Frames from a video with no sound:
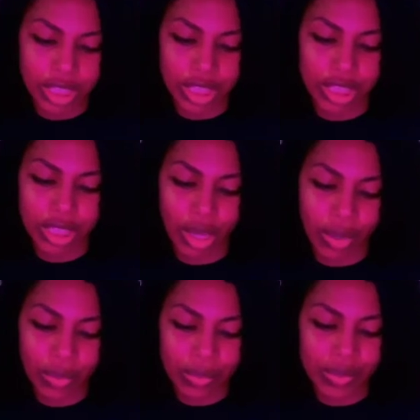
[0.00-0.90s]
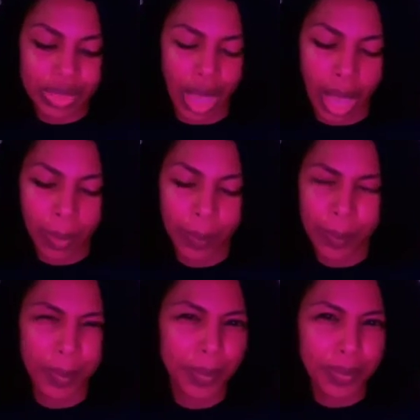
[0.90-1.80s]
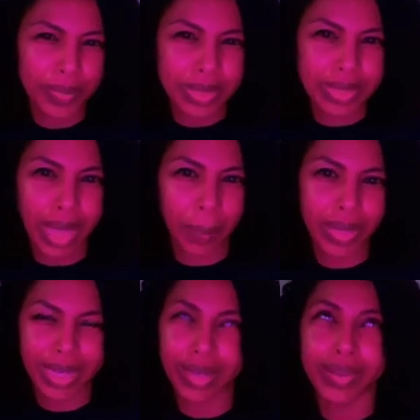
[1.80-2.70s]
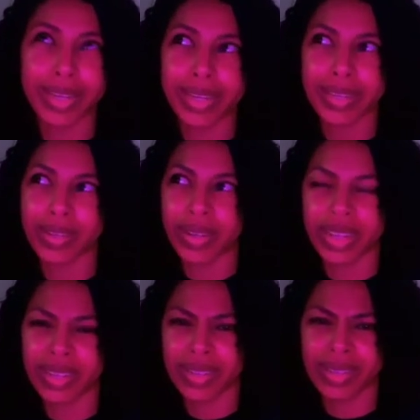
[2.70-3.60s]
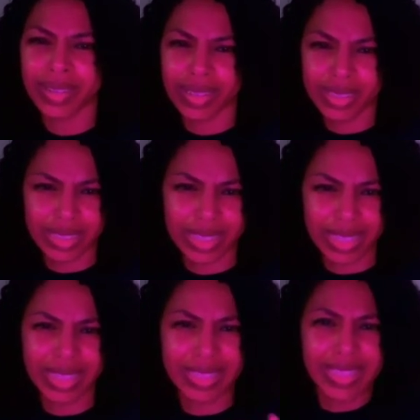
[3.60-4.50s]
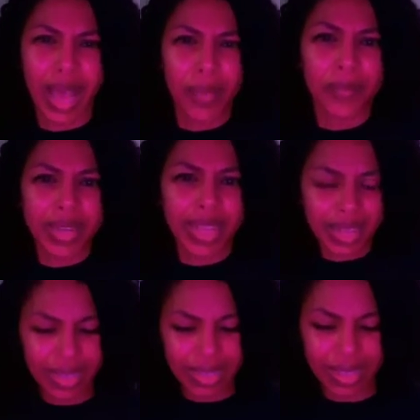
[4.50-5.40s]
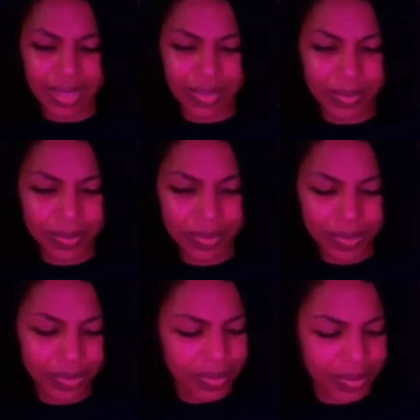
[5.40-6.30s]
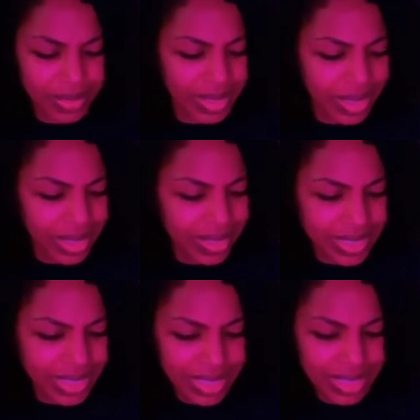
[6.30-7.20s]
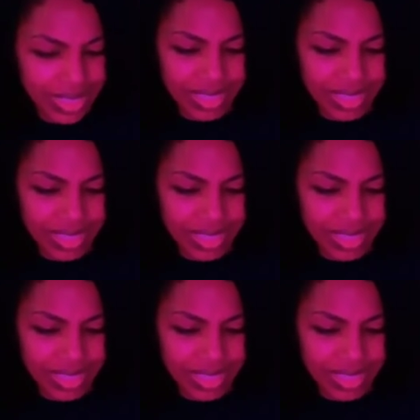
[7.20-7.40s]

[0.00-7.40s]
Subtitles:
is just so domineering, or just has a dominated energy.